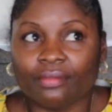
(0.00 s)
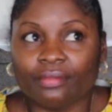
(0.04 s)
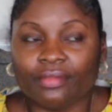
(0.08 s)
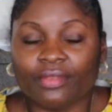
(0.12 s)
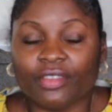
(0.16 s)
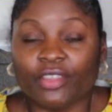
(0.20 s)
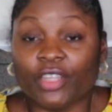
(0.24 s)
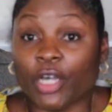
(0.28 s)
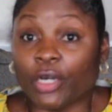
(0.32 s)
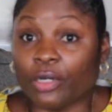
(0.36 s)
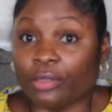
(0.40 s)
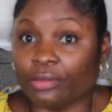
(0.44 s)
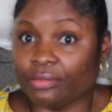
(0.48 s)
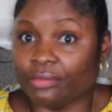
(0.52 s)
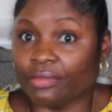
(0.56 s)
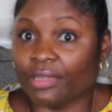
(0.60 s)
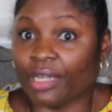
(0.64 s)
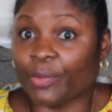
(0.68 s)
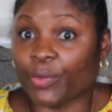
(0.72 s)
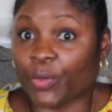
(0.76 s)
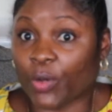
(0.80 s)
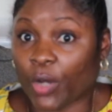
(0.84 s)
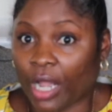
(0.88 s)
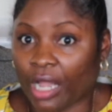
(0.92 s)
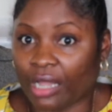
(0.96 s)
No,
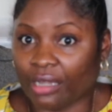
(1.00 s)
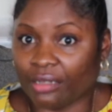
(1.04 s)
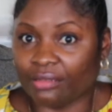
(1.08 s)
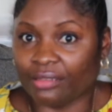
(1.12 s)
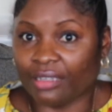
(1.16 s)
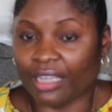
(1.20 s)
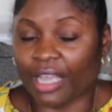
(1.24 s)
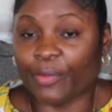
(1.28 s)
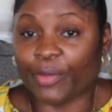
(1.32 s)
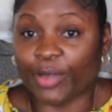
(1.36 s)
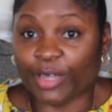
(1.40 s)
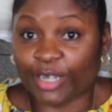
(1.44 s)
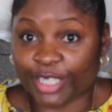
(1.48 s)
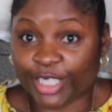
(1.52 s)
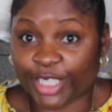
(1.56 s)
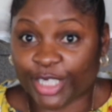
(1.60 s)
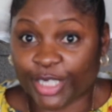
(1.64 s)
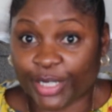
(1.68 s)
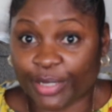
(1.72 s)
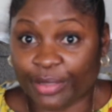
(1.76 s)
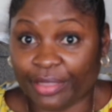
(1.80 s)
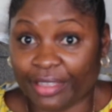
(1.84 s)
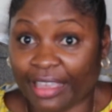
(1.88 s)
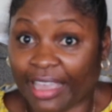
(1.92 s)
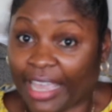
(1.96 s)
I'm wrong. I'm gonna show
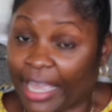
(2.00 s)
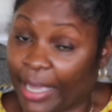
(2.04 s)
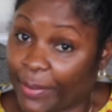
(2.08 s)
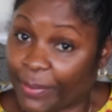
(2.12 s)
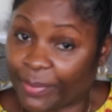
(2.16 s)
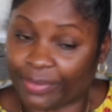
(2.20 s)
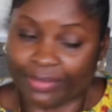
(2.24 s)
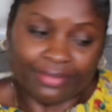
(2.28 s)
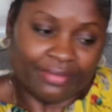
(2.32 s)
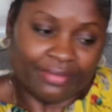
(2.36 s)
you the hem